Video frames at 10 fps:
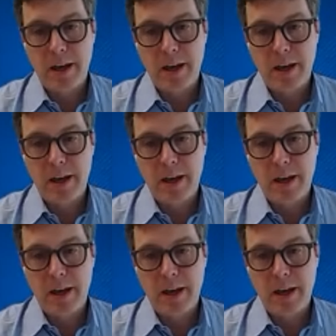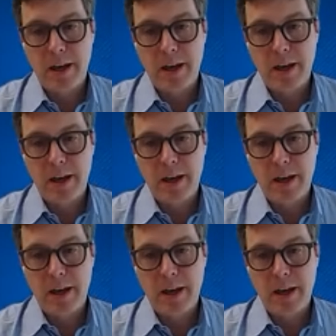This session was really
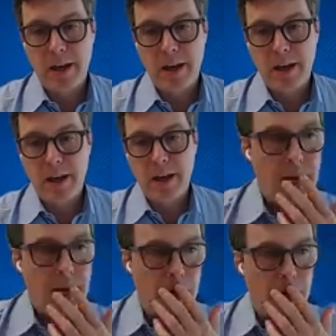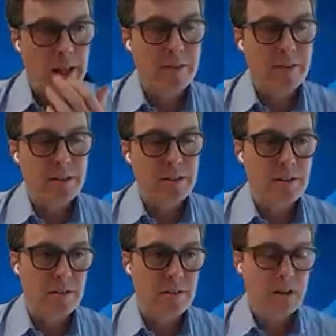about the relevance
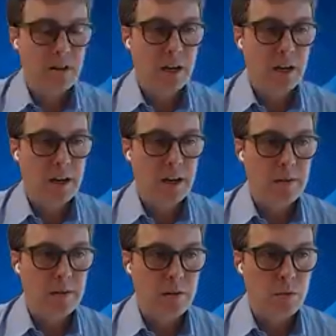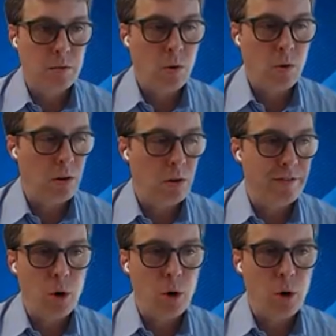and role
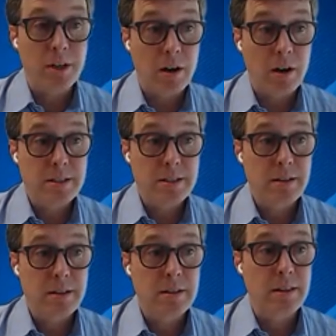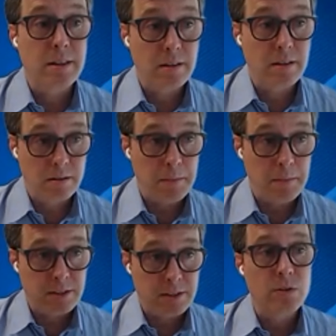of open content that
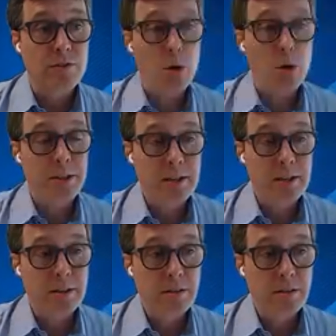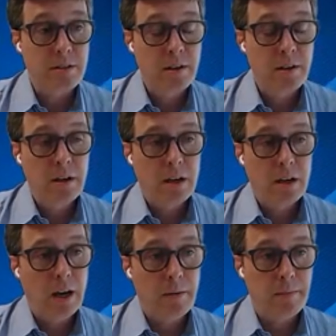makes use of open standards,
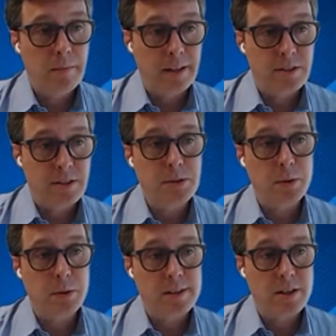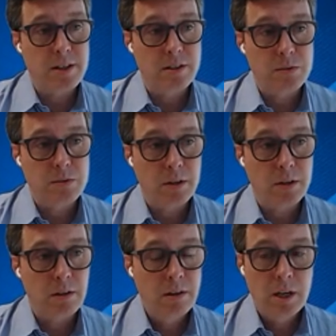and subsequent sessions will
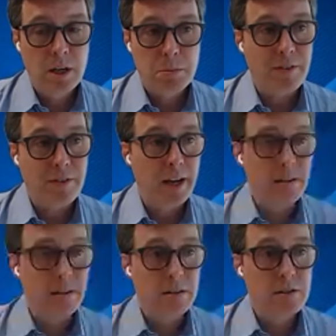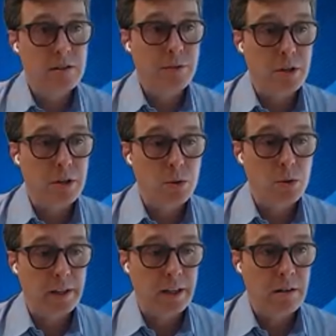provide software
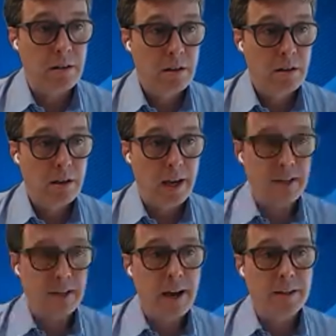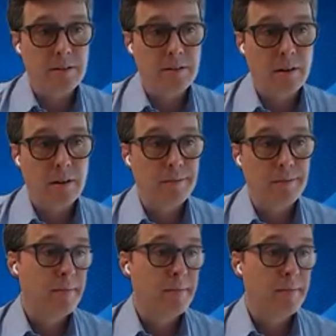tooling and guidance on